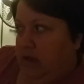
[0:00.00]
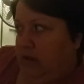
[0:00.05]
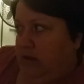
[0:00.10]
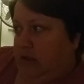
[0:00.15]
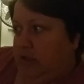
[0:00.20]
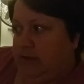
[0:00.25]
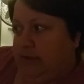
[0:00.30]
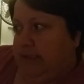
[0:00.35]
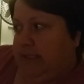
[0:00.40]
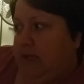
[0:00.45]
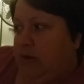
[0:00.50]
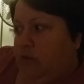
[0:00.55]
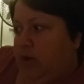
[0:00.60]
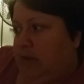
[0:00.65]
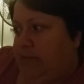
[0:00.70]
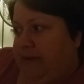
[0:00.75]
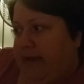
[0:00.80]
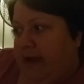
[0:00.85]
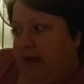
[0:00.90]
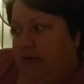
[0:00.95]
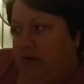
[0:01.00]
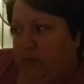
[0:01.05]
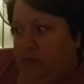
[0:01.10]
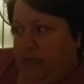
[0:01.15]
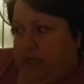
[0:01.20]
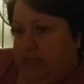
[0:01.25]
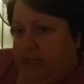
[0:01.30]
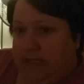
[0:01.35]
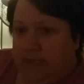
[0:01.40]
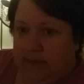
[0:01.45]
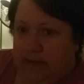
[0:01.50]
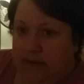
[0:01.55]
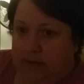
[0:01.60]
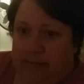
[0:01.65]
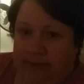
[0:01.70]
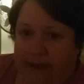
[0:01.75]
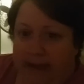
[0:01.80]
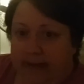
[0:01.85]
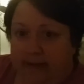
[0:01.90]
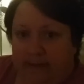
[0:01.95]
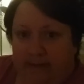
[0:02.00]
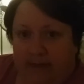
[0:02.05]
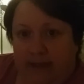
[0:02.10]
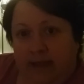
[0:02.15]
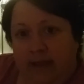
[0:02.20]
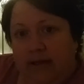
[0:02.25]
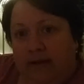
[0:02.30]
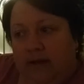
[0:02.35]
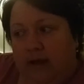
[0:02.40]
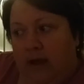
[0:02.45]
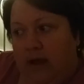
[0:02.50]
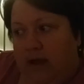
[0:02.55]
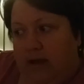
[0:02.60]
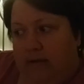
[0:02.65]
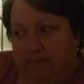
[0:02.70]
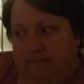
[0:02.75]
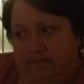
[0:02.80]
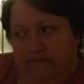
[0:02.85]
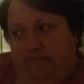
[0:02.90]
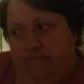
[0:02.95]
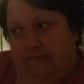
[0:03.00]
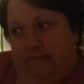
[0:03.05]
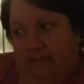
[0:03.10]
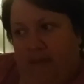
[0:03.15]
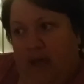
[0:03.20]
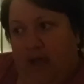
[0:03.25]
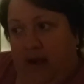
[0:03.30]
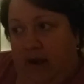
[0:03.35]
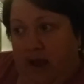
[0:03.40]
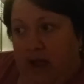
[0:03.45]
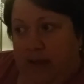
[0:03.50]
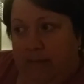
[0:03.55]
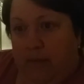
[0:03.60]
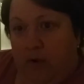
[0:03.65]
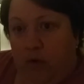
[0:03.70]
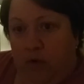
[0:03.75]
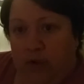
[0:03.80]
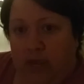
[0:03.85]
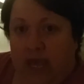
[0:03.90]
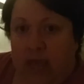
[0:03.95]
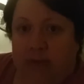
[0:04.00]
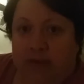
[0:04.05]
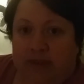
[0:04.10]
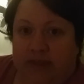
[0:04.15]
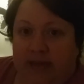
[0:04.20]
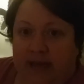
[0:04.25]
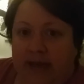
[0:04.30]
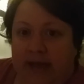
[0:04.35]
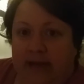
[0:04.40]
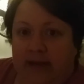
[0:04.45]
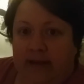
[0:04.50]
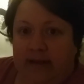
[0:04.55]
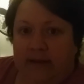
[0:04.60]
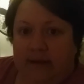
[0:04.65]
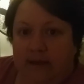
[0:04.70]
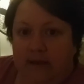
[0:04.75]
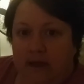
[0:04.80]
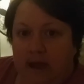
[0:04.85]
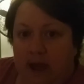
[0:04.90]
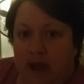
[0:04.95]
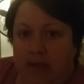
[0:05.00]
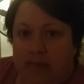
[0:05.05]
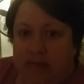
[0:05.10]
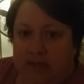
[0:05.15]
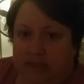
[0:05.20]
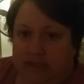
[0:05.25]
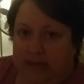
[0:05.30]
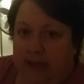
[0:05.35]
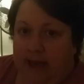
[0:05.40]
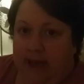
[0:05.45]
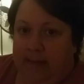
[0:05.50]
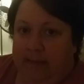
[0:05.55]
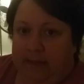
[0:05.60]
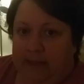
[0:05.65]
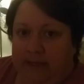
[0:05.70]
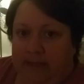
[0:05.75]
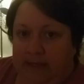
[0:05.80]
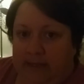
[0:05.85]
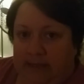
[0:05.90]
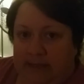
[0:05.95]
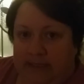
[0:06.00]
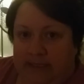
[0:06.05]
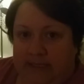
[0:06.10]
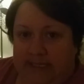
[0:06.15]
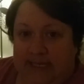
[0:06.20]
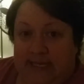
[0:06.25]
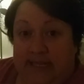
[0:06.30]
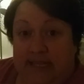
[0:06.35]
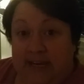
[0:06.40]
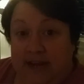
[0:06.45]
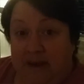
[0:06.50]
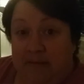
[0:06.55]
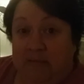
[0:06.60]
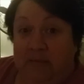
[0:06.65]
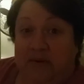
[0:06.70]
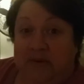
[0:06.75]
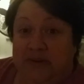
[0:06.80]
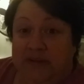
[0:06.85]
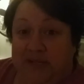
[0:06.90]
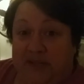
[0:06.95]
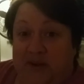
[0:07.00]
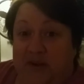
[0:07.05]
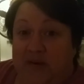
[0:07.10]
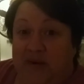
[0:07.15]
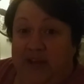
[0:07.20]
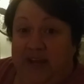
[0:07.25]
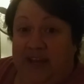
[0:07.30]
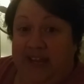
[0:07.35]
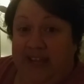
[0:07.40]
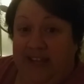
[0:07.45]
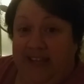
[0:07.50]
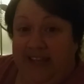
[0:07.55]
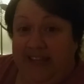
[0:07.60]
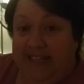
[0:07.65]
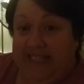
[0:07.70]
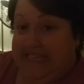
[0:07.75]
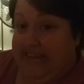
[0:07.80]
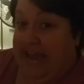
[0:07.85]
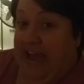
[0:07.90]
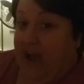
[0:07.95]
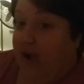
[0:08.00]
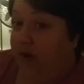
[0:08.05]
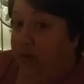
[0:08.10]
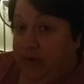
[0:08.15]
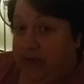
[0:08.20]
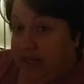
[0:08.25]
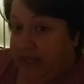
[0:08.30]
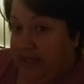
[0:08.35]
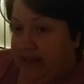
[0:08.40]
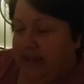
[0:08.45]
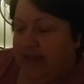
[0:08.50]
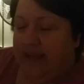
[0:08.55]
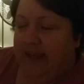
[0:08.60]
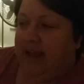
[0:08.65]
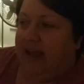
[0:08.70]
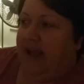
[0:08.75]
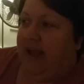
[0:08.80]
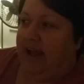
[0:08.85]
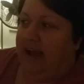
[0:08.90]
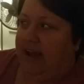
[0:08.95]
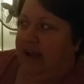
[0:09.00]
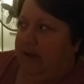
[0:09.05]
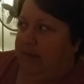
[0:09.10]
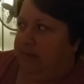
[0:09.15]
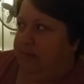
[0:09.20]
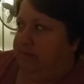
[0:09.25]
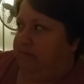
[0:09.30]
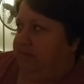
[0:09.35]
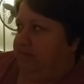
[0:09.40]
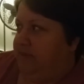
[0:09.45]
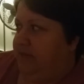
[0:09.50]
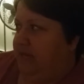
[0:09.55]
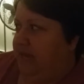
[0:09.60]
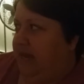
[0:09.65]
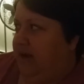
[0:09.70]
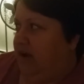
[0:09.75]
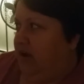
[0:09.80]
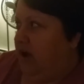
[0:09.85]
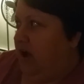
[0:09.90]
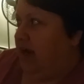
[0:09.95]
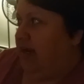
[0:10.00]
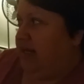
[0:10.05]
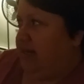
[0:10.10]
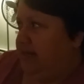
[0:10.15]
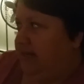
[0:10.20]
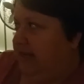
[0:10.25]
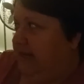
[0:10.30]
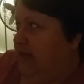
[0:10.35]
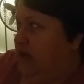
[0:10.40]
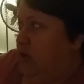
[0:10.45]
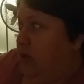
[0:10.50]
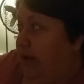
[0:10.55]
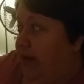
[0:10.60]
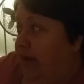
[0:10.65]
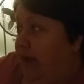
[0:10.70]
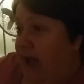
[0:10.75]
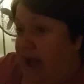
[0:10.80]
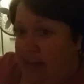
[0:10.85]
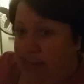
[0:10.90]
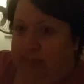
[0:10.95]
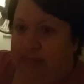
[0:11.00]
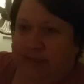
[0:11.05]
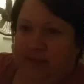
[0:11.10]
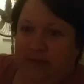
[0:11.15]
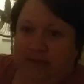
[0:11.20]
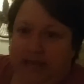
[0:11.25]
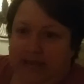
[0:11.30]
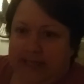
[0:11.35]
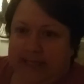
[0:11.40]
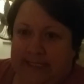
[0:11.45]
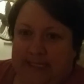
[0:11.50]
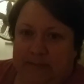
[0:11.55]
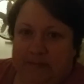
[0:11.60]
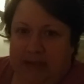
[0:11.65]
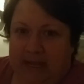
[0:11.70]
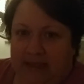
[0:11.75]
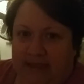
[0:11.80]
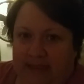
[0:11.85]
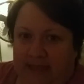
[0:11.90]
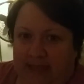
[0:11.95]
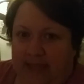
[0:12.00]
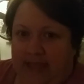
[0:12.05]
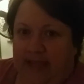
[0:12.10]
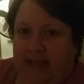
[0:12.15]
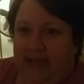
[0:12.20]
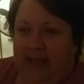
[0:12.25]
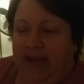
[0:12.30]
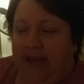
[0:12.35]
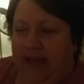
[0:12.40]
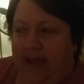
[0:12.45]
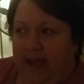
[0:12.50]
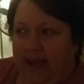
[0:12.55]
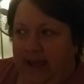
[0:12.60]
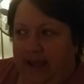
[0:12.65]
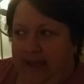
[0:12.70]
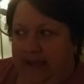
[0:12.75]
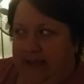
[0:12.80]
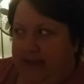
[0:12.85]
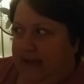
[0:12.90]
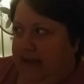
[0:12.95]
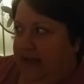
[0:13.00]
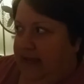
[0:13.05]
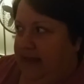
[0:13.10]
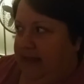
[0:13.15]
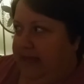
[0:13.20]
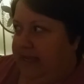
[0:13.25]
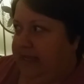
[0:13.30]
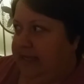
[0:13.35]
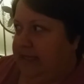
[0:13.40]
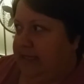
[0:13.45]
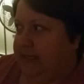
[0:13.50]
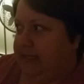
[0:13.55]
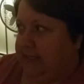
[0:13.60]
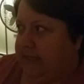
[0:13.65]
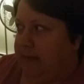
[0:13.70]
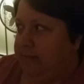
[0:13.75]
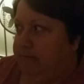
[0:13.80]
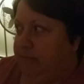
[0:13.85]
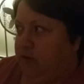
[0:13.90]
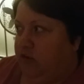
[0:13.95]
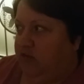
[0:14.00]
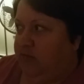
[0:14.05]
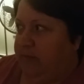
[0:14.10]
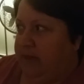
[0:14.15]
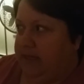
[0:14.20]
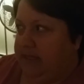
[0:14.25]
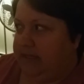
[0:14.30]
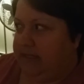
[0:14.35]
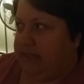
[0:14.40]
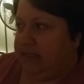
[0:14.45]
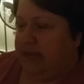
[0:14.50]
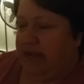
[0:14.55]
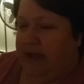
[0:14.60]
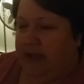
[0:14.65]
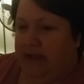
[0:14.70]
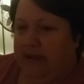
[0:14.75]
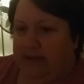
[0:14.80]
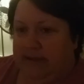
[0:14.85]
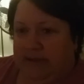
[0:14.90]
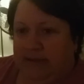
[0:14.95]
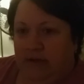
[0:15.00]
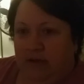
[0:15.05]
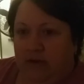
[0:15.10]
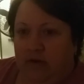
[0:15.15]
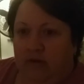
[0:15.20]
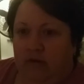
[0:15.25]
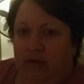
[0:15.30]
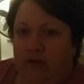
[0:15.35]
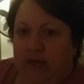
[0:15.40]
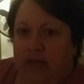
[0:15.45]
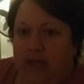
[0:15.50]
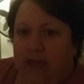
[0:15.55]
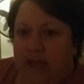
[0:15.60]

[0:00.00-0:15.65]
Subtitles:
losing 1 pound a week is not a bad thing, and I'm okay with that. I'm just happy to see the numbers going down, and not going up. So that's the main thing. I like some movement, yeah. So